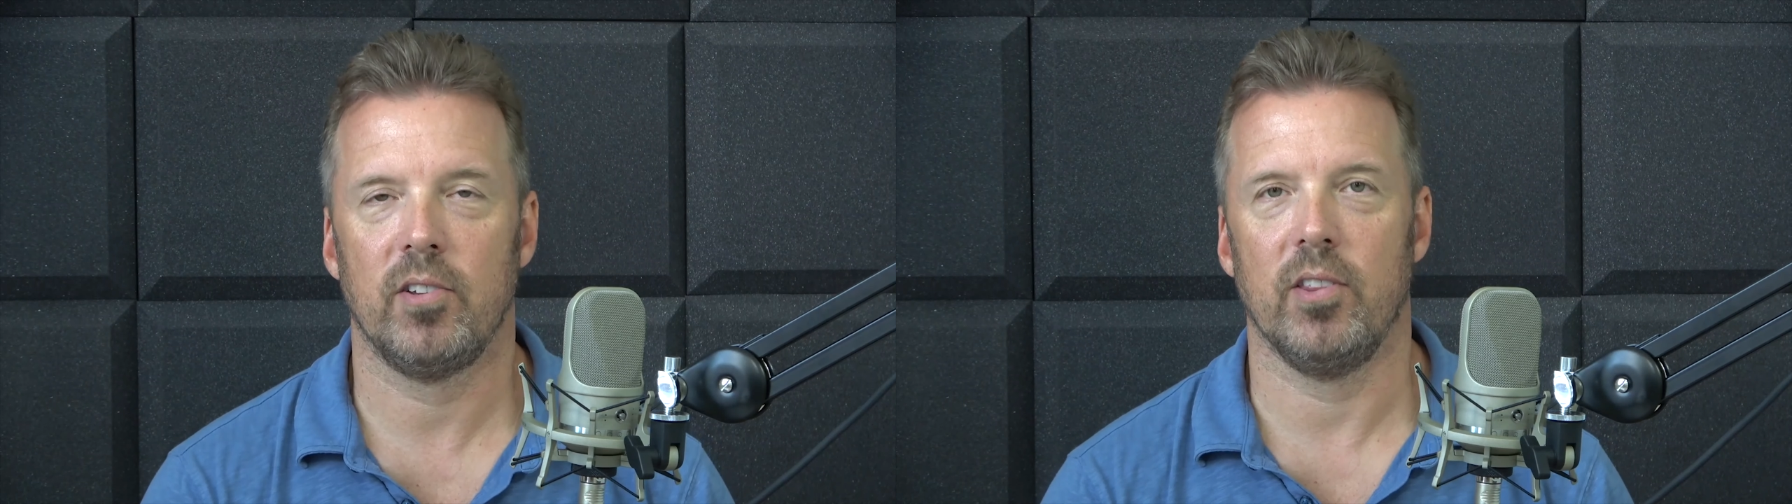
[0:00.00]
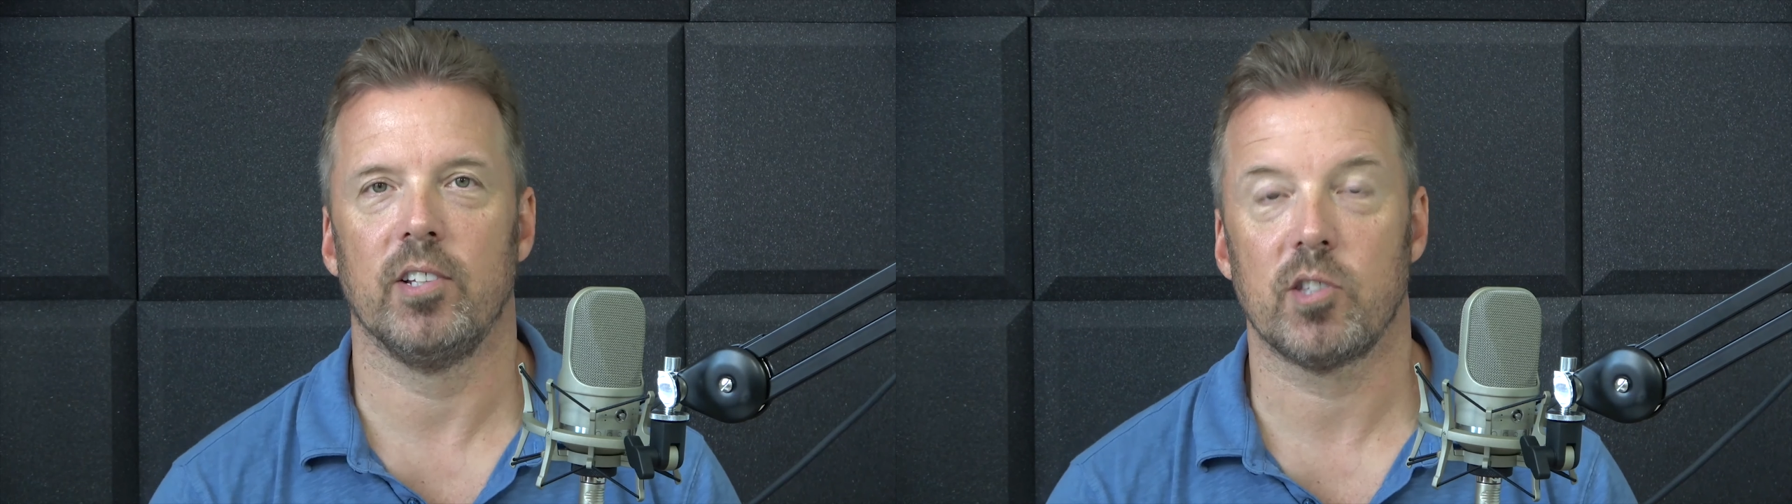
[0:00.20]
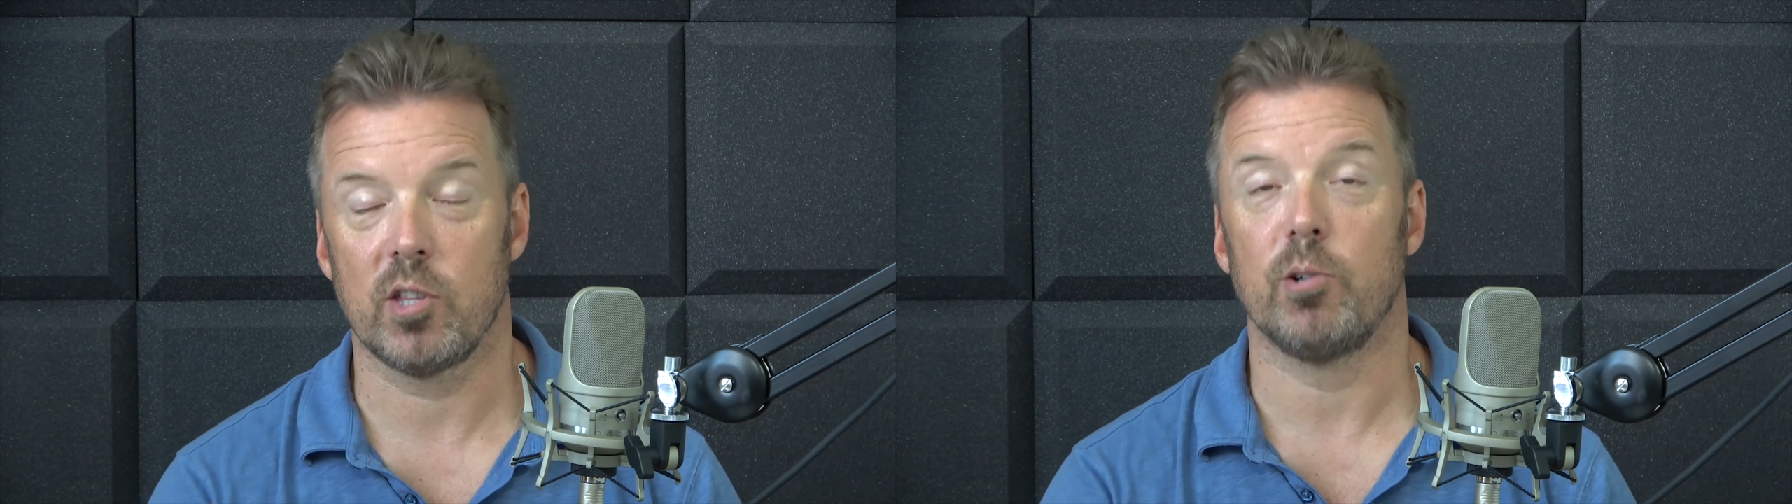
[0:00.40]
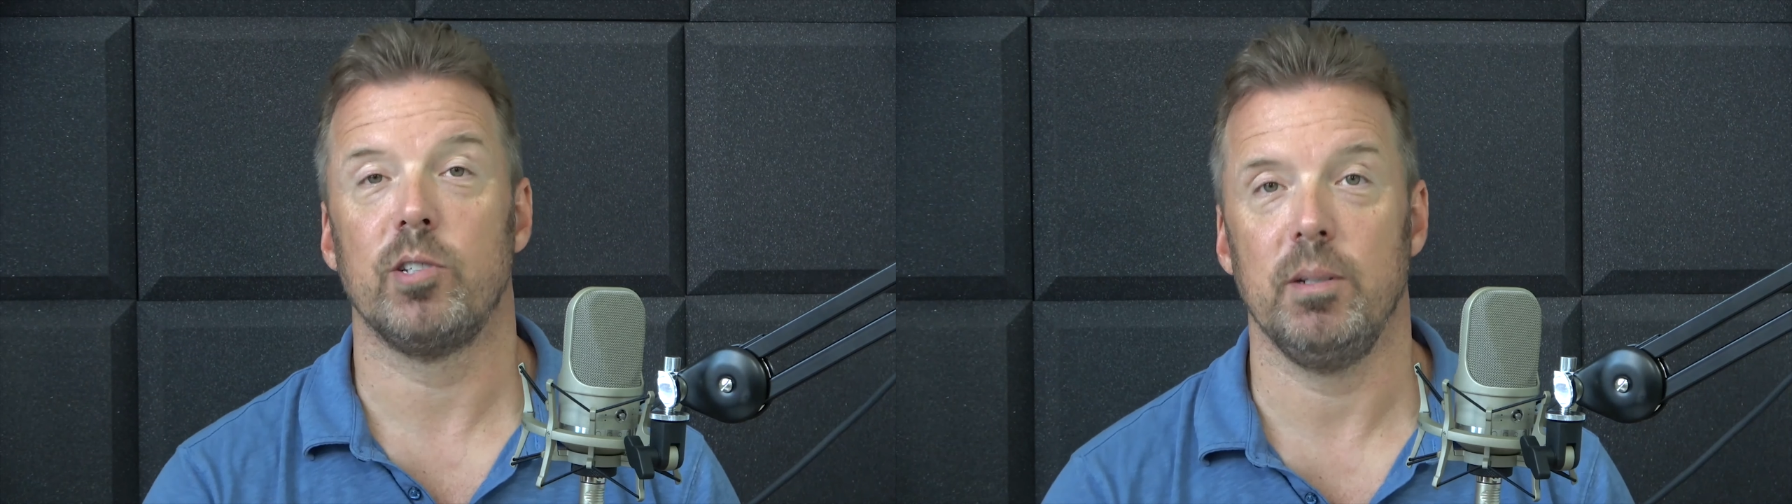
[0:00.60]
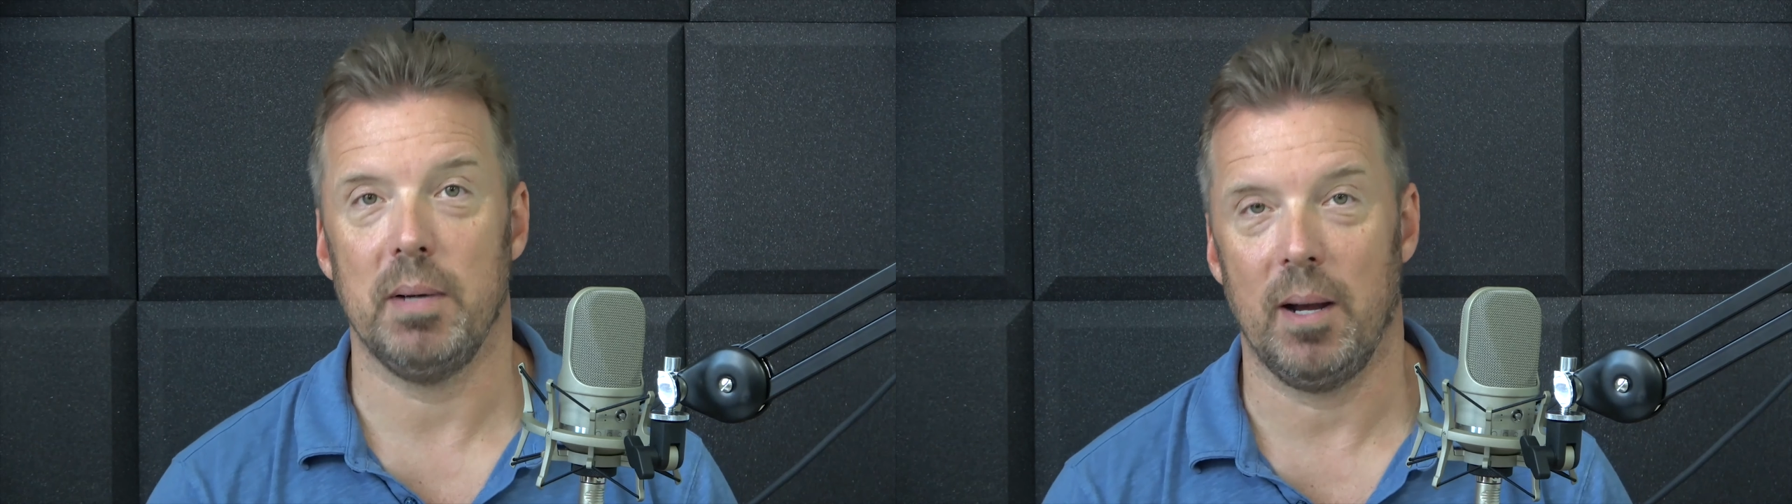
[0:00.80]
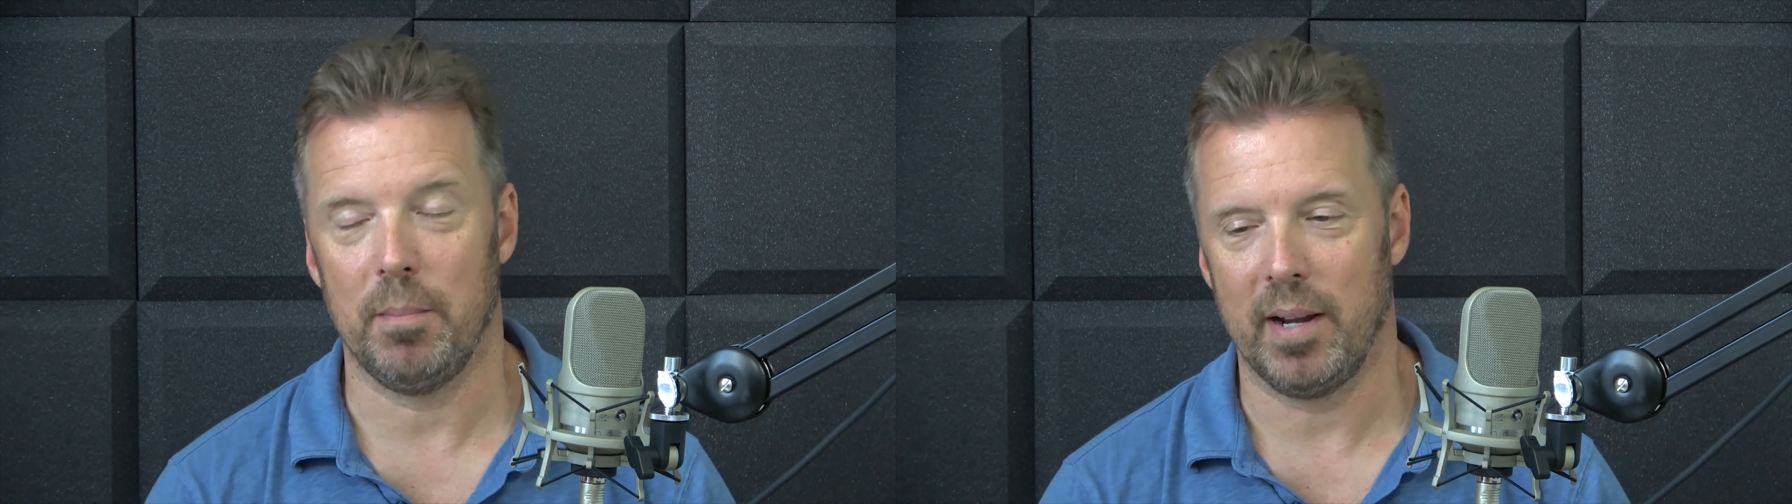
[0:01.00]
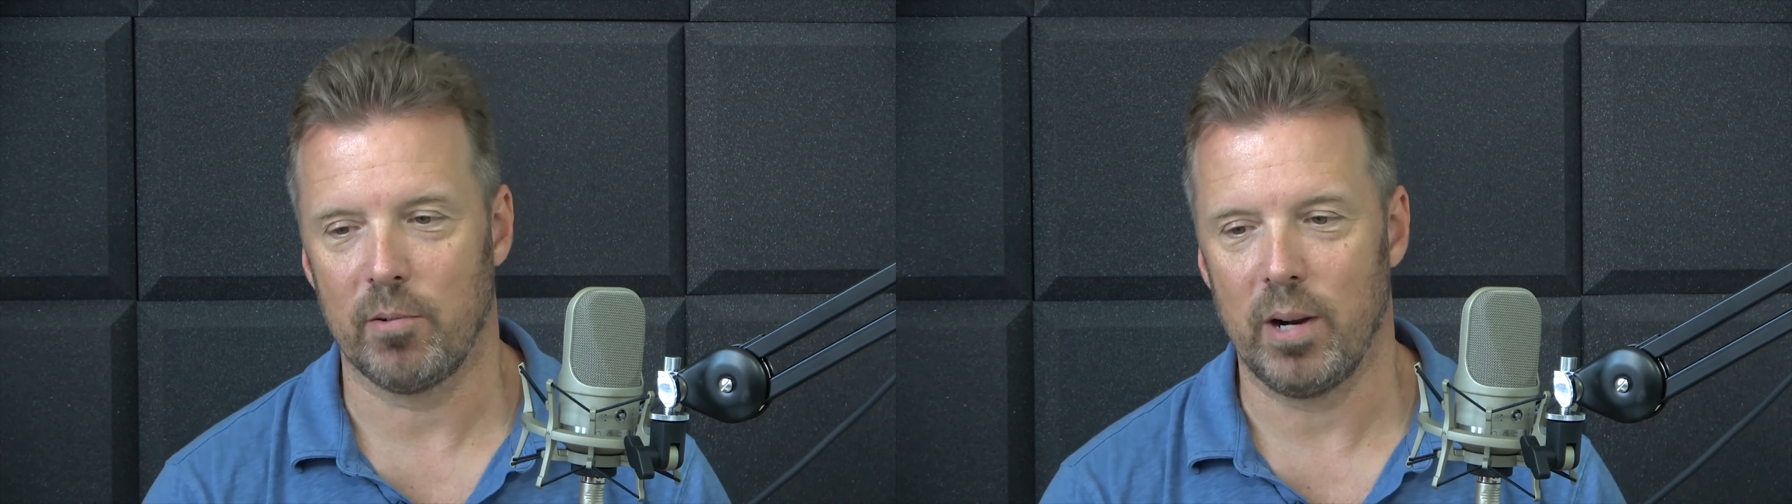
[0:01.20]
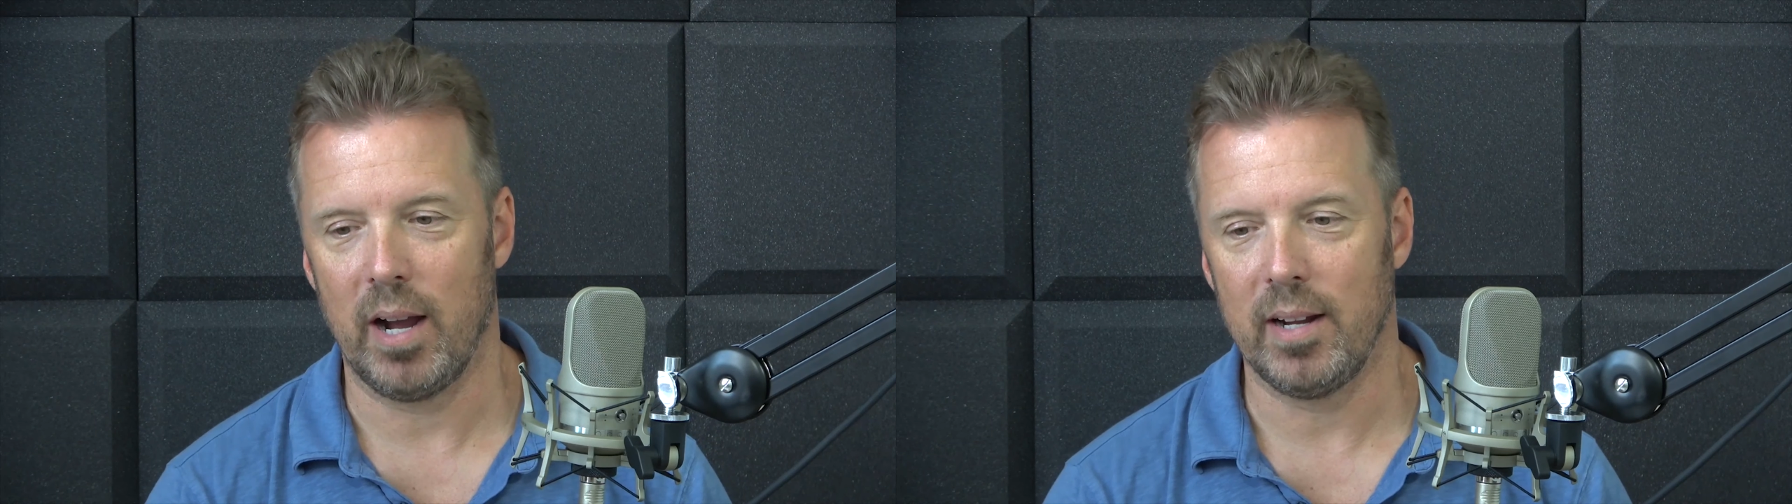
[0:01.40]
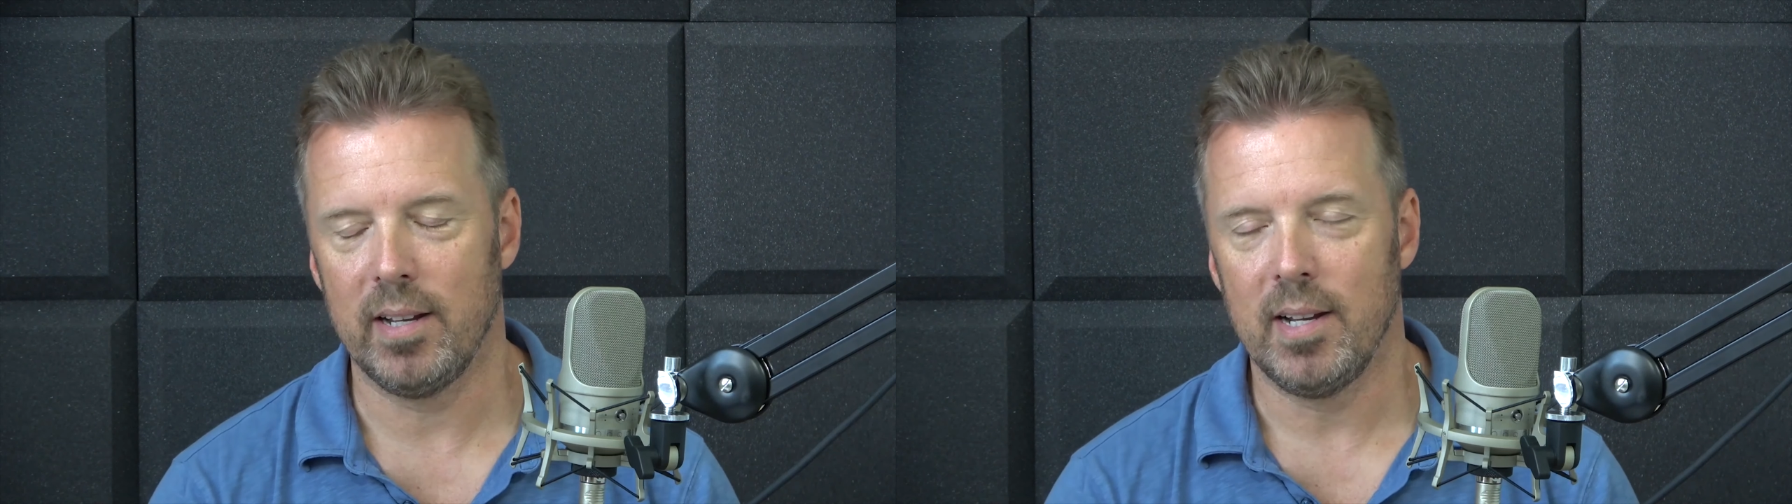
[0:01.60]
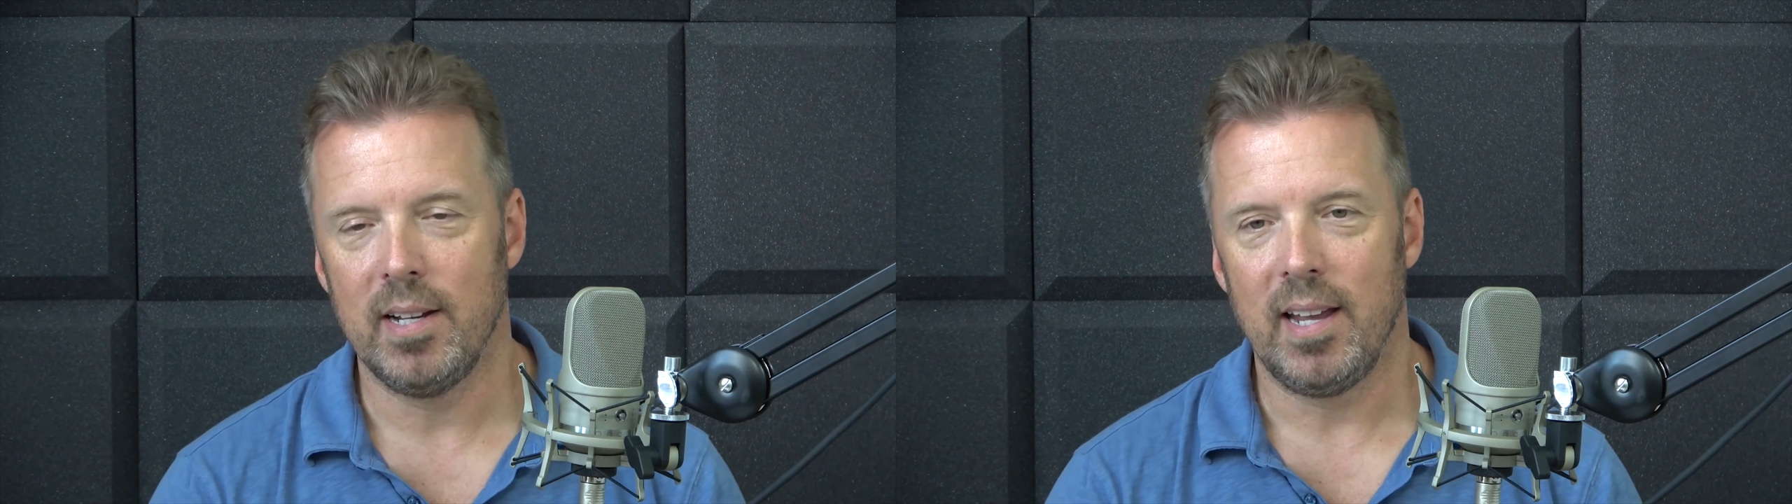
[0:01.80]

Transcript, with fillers: to this 13 mile bike ride.